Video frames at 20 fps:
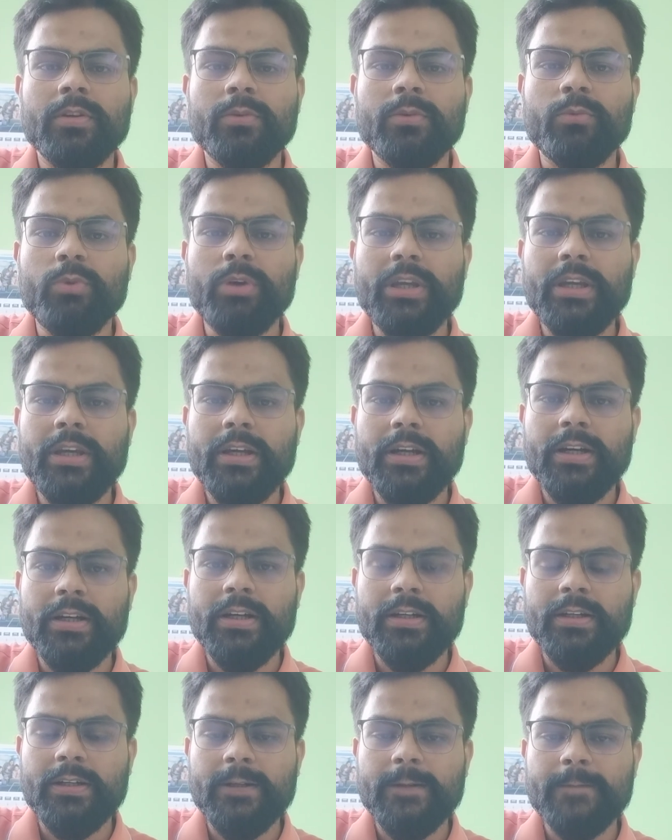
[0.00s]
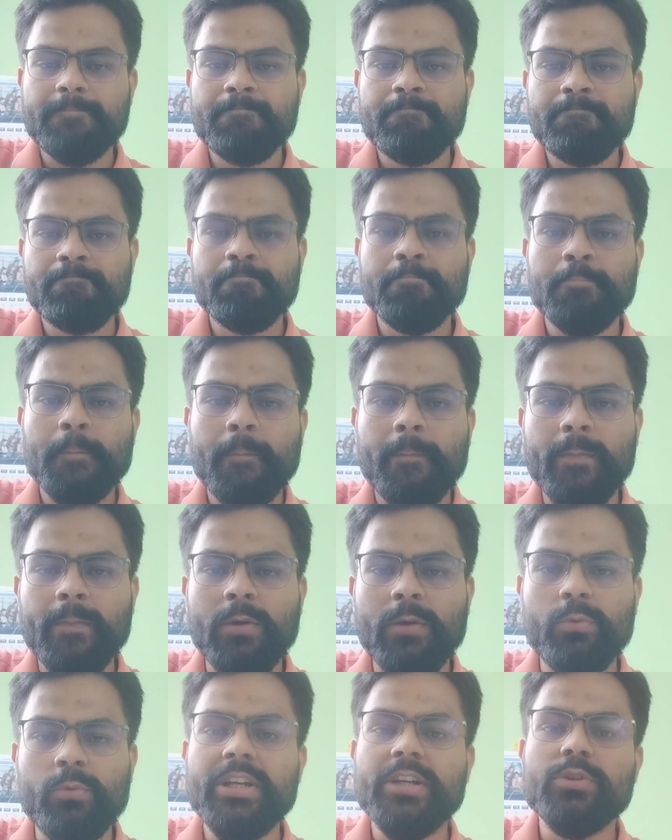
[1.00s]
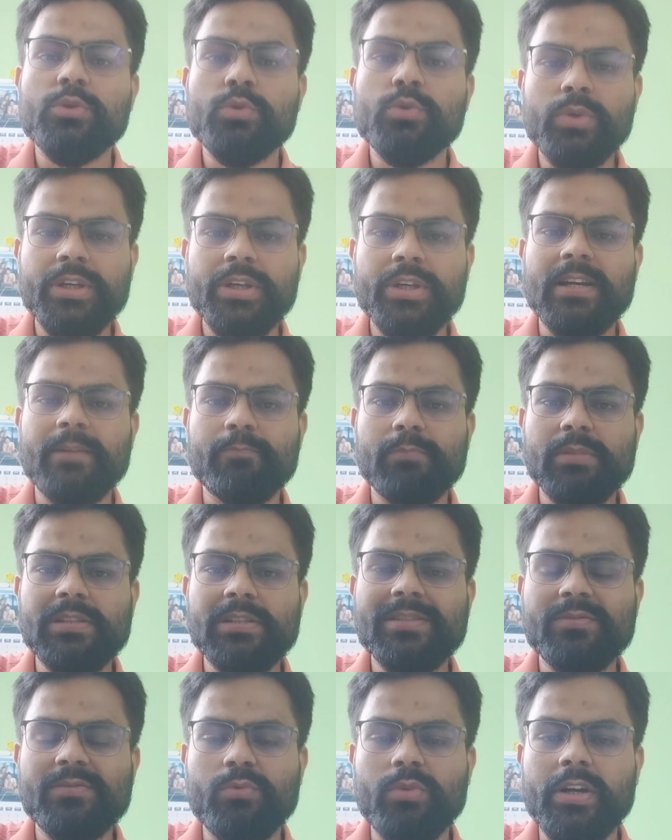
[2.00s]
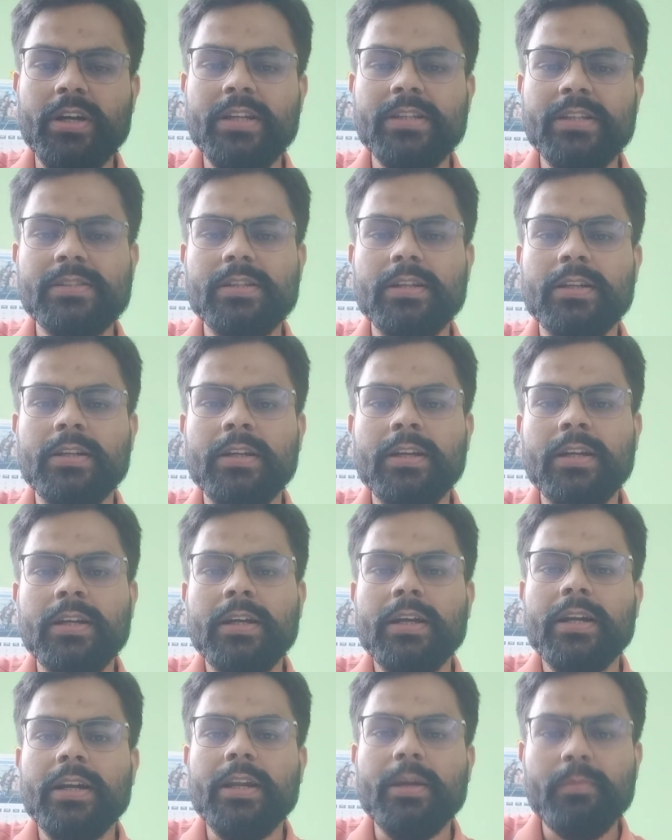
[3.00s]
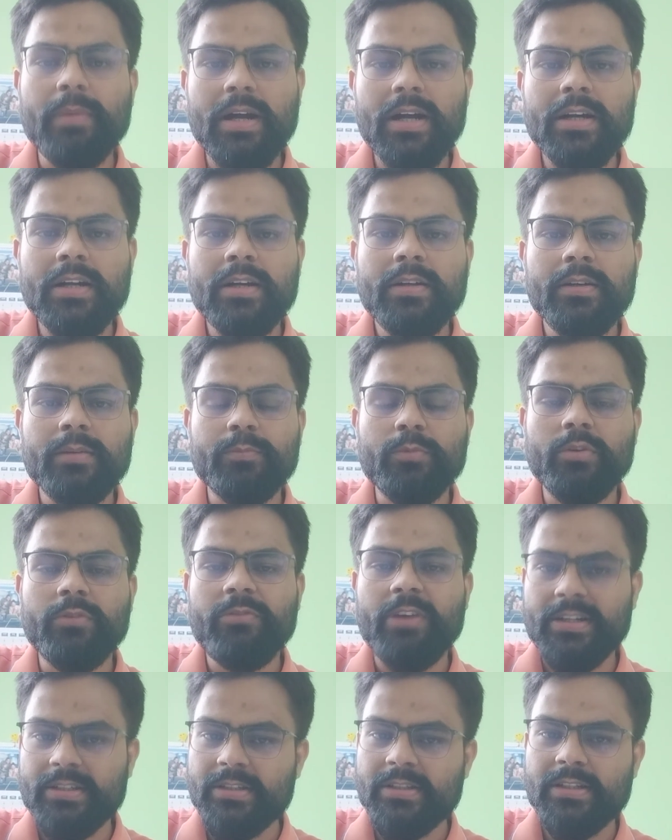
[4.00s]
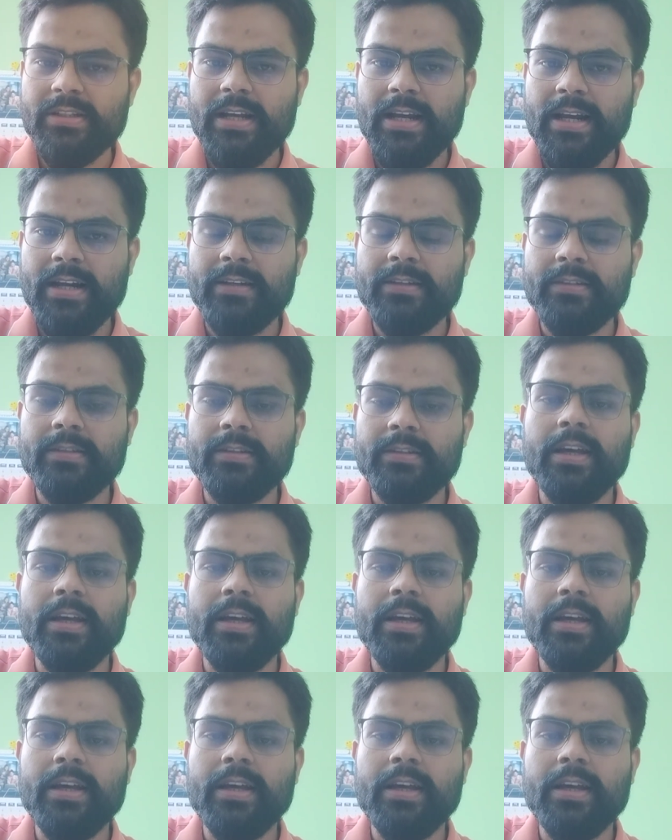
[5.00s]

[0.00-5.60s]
we take two examples. One is demand pull factor and